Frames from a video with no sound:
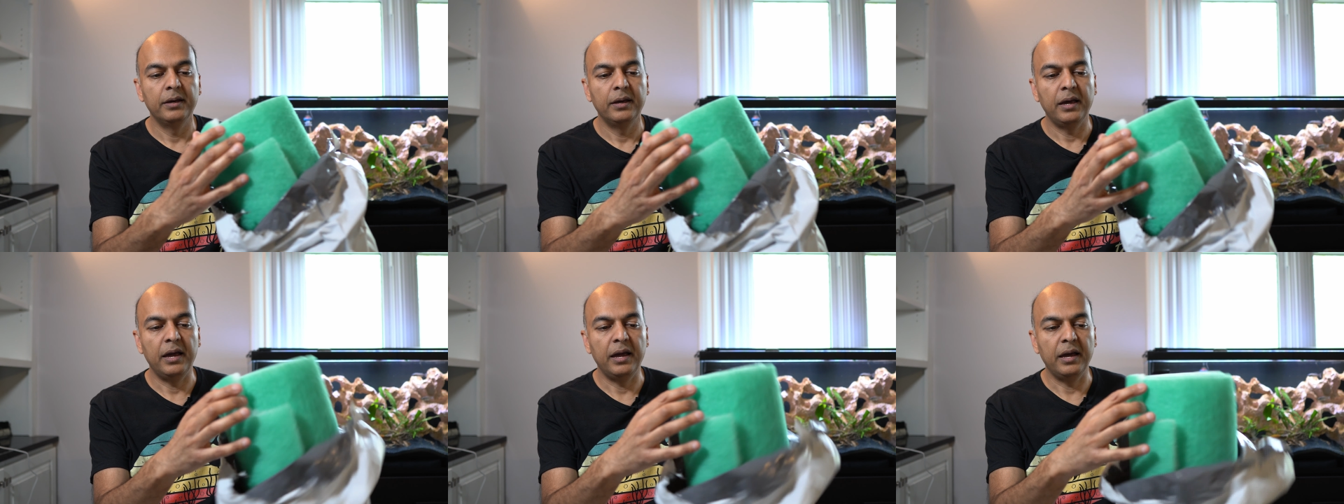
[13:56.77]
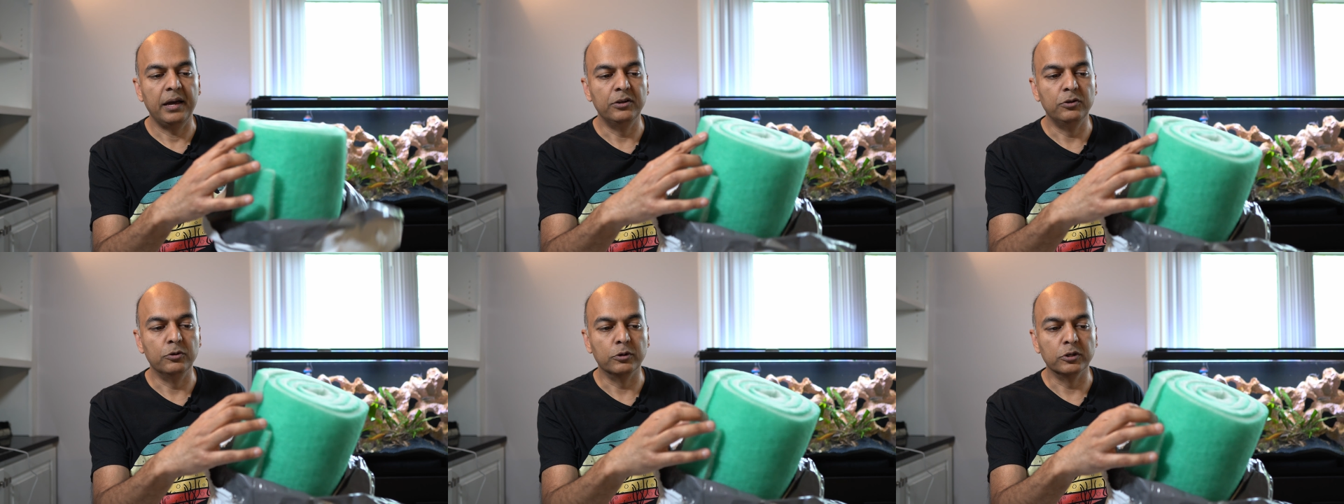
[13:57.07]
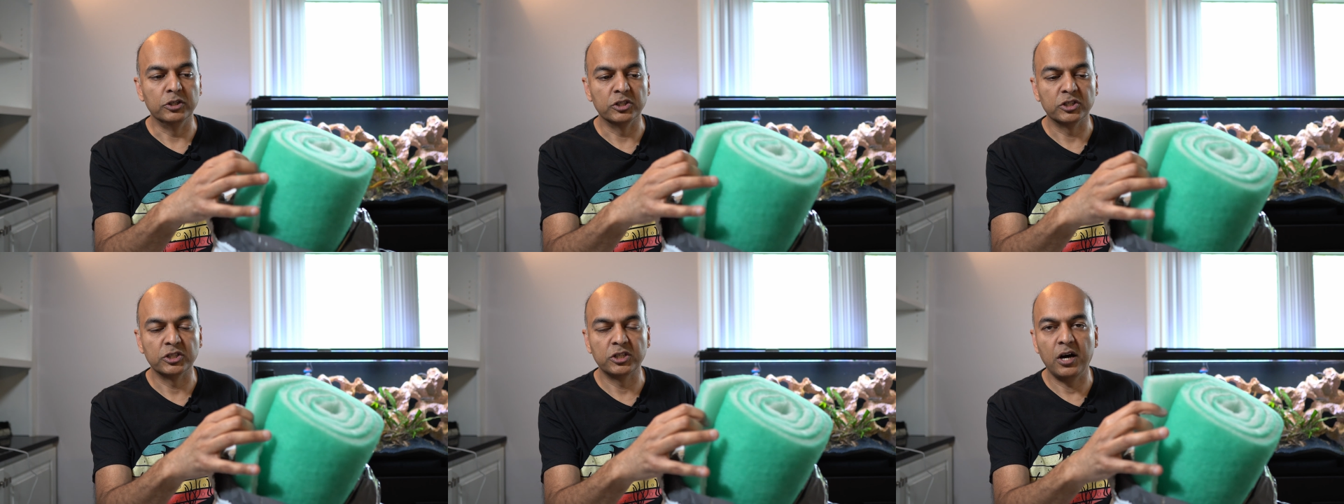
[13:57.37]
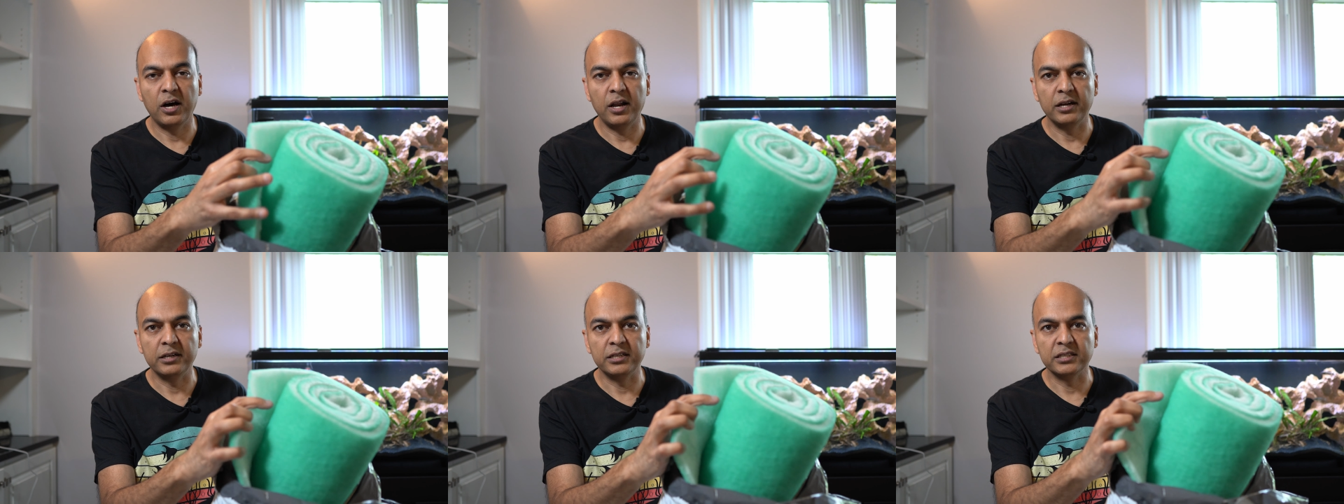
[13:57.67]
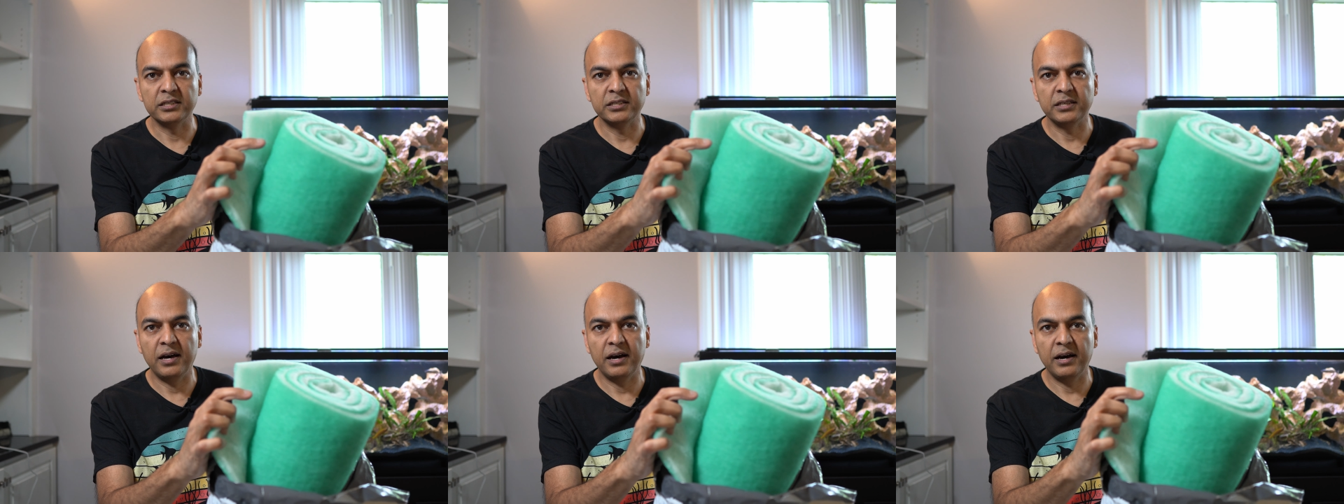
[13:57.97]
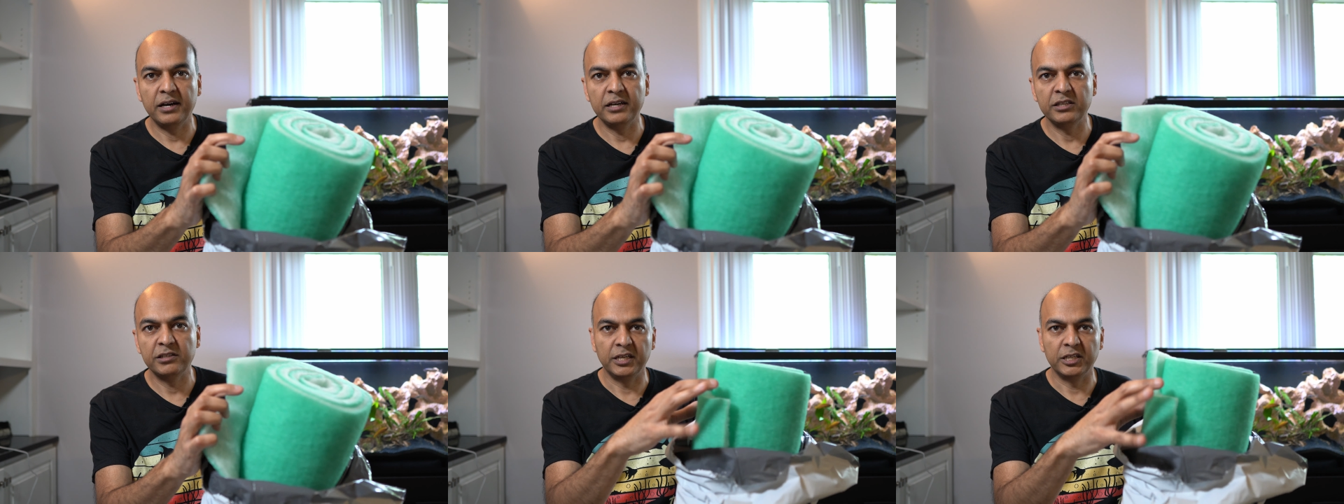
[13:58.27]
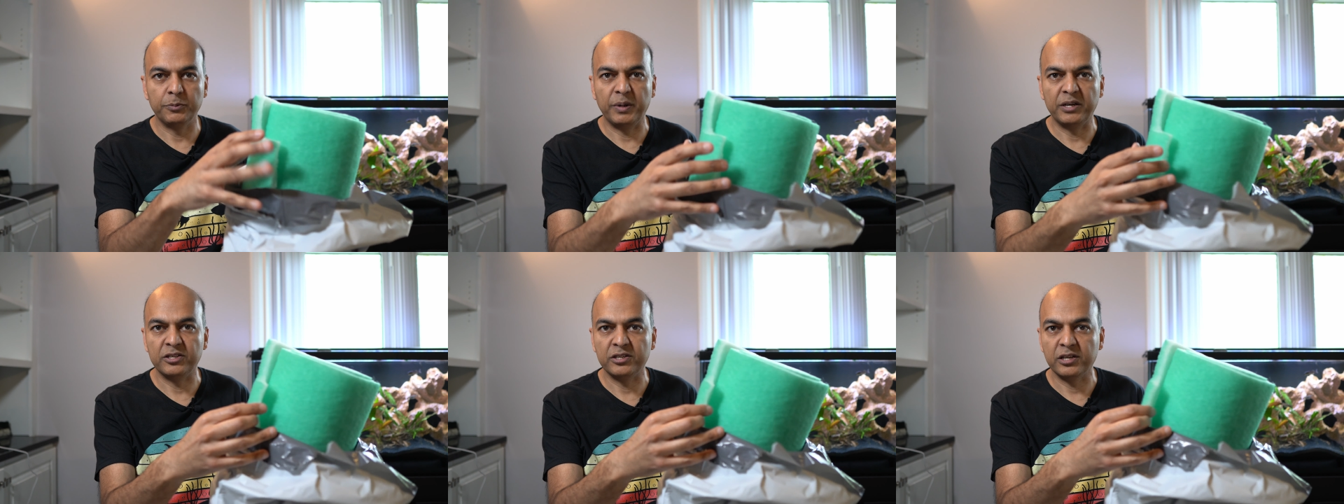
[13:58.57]
And you can just cut it to size. It's
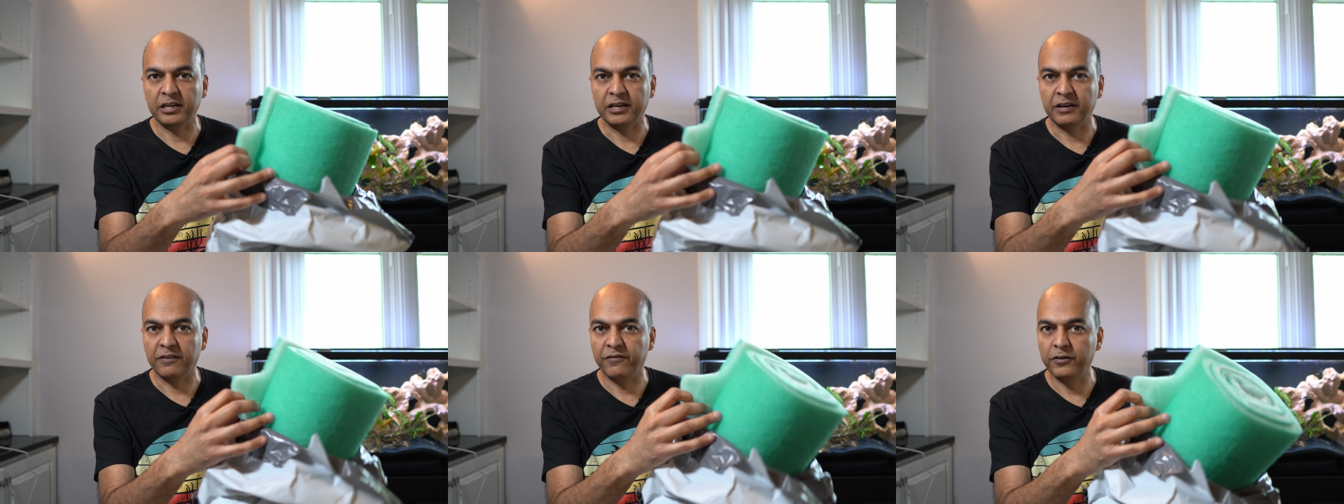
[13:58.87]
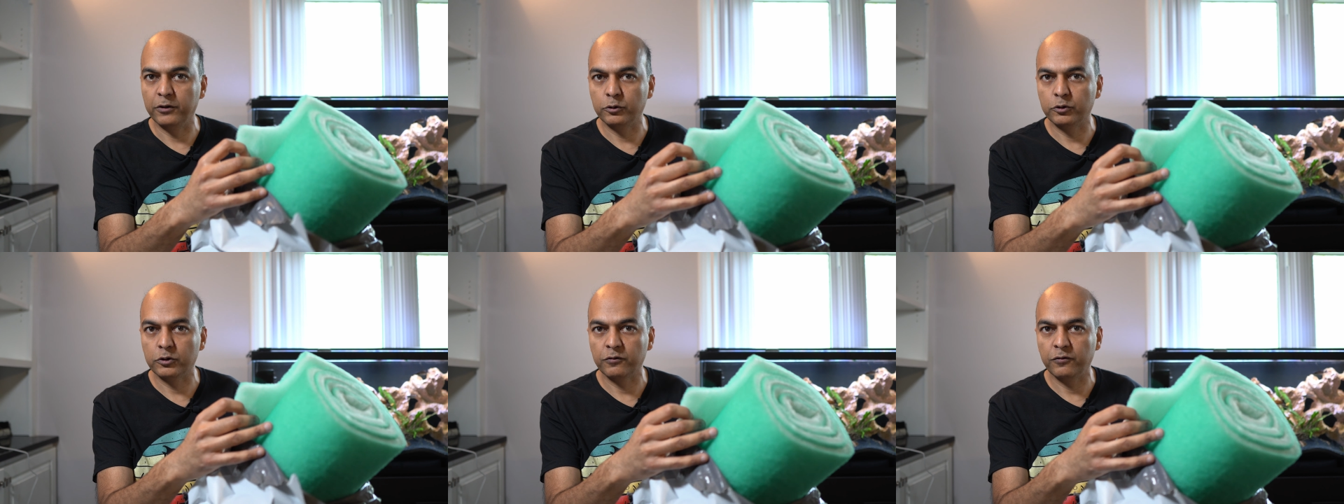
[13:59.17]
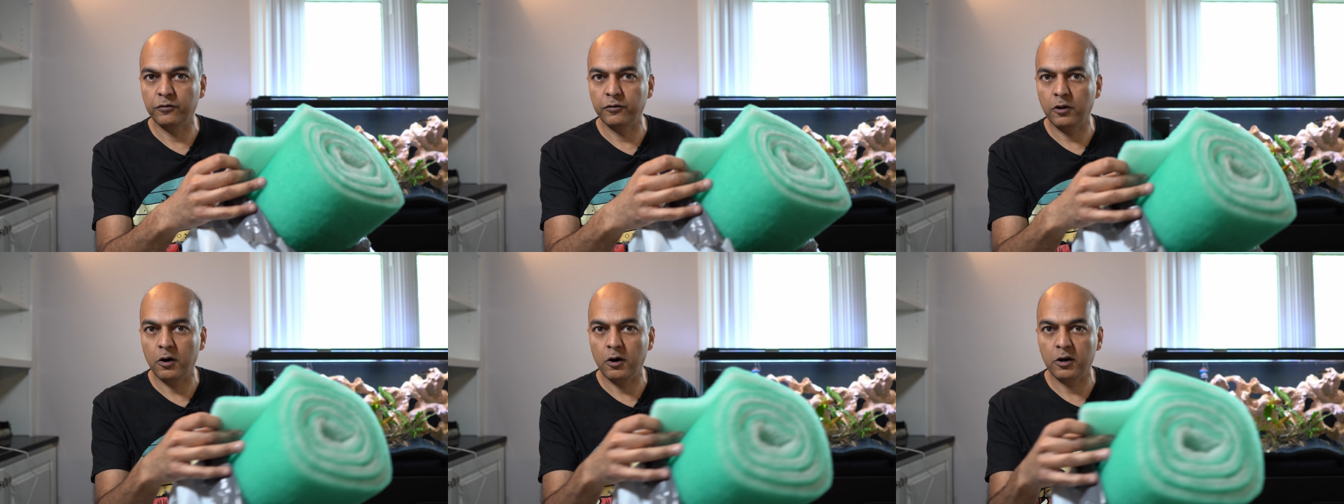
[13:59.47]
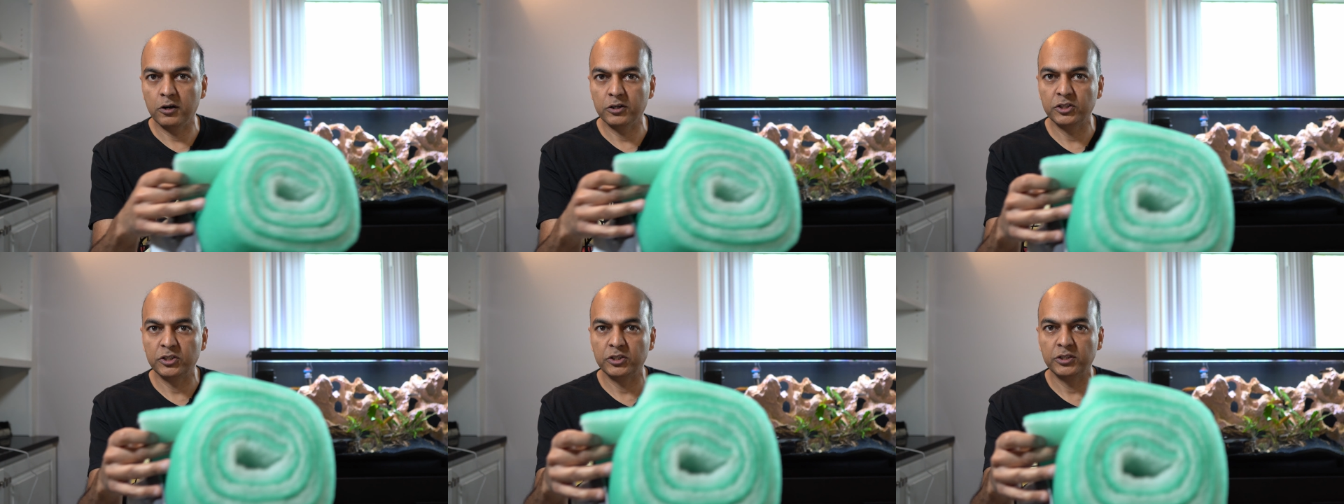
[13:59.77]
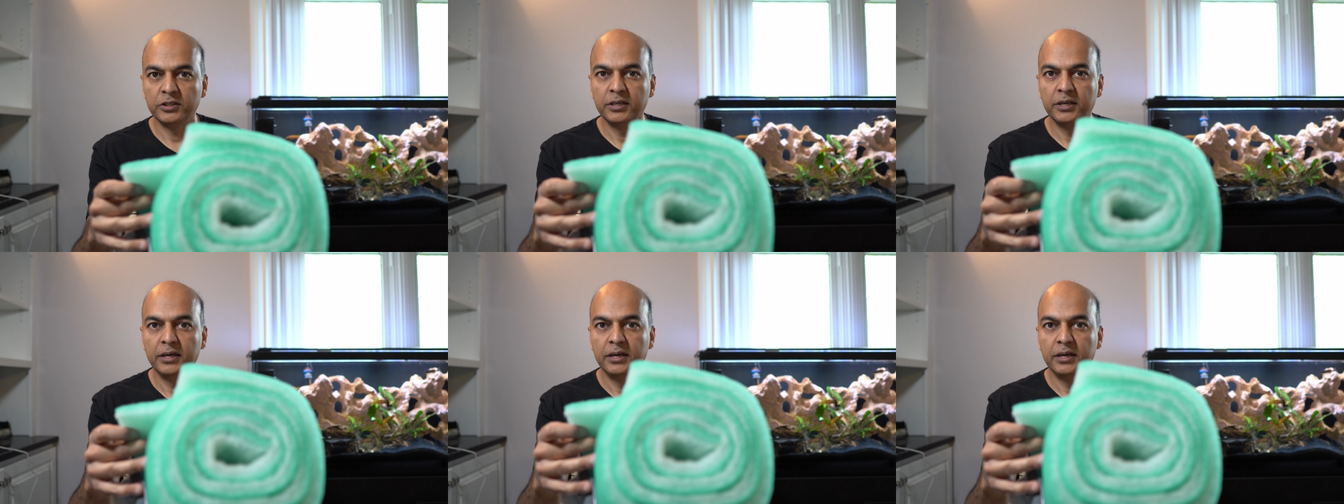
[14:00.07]
basically a filter floss,